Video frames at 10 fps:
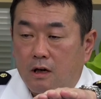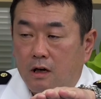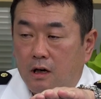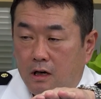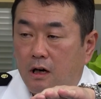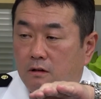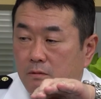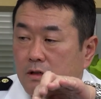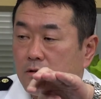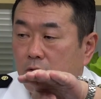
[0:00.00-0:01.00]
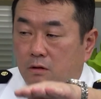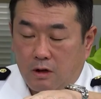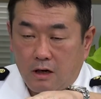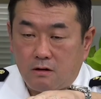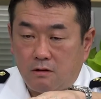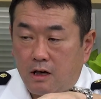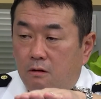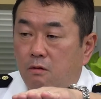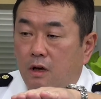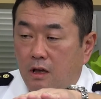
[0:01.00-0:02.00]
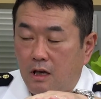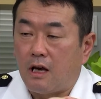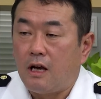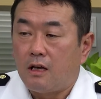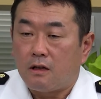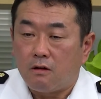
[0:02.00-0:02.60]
There is a strategic